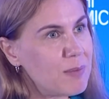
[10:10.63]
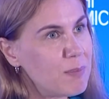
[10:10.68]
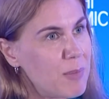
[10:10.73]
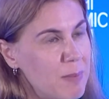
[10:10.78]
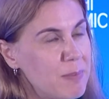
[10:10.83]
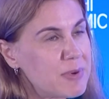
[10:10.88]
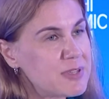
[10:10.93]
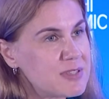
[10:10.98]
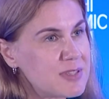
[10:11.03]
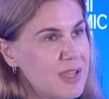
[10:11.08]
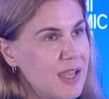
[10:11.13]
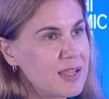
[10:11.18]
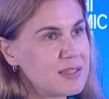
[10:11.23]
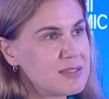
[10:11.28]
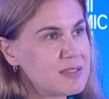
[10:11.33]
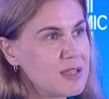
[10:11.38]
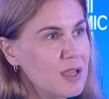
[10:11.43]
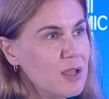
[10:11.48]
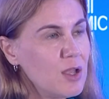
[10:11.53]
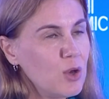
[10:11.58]
member
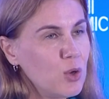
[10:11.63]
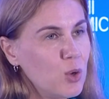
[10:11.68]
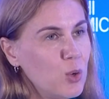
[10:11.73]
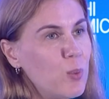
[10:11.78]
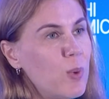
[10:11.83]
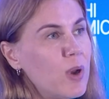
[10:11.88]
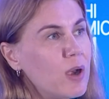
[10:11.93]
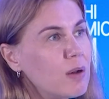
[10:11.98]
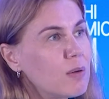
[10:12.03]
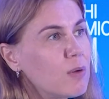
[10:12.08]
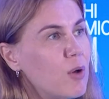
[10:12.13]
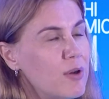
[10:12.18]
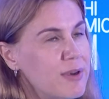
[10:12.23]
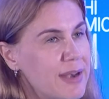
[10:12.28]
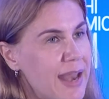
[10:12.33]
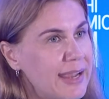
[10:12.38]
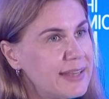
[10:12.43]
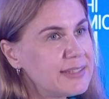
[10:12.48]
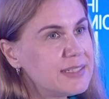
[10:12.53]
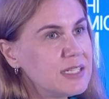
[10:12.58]
states who were
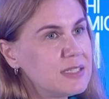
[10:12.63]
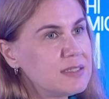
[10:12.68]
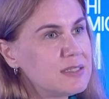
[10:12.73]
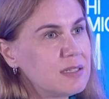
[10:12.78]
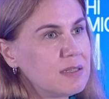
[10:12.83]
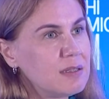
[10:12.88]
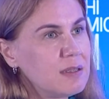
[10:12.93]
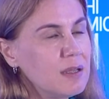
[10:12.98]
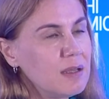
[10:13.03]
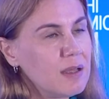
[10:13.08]
connected